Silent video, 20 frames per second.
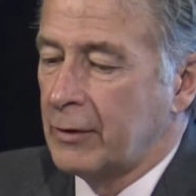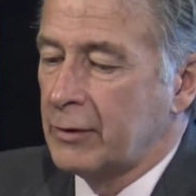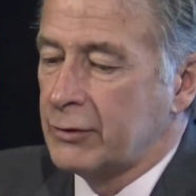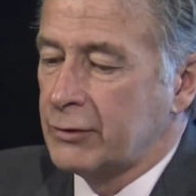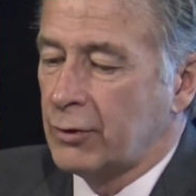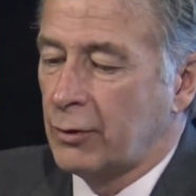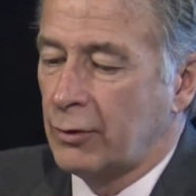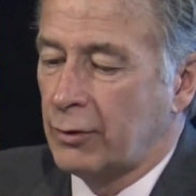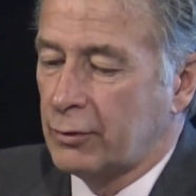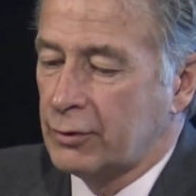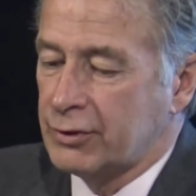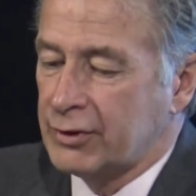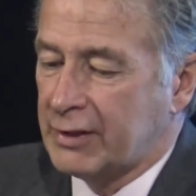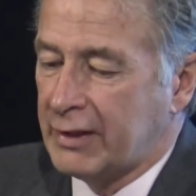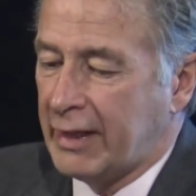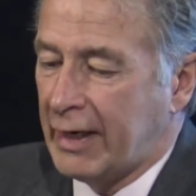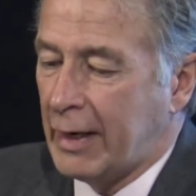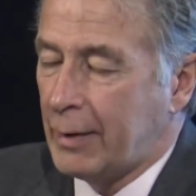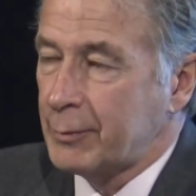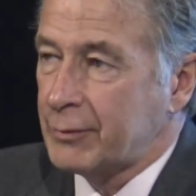so there's
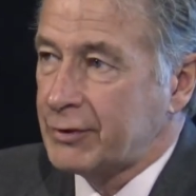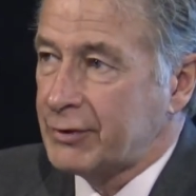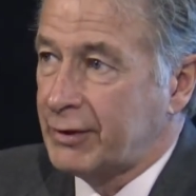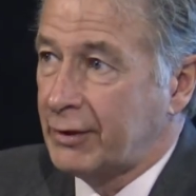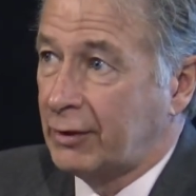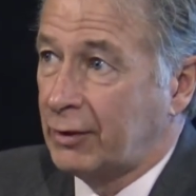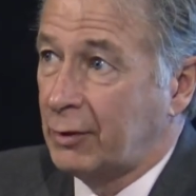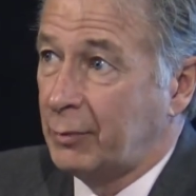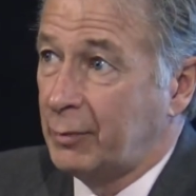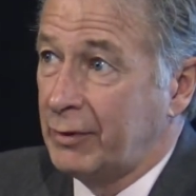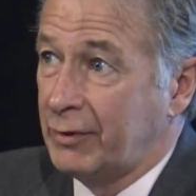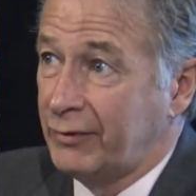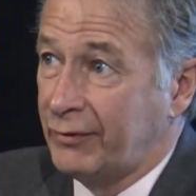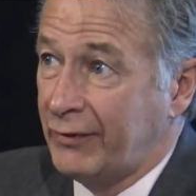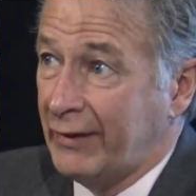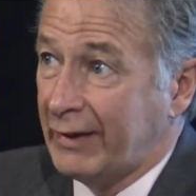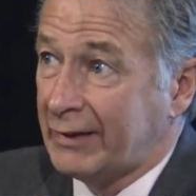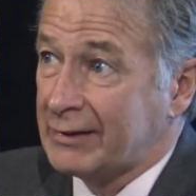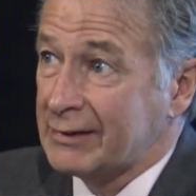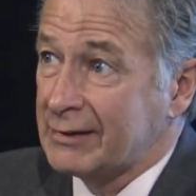gaps that could be
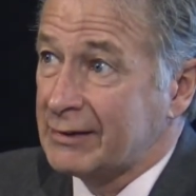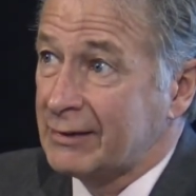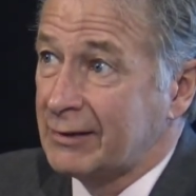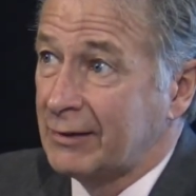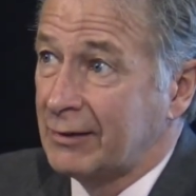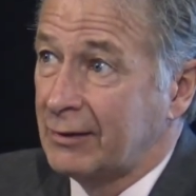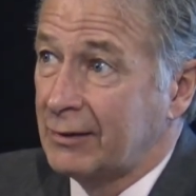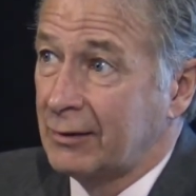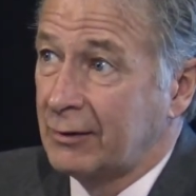fixed.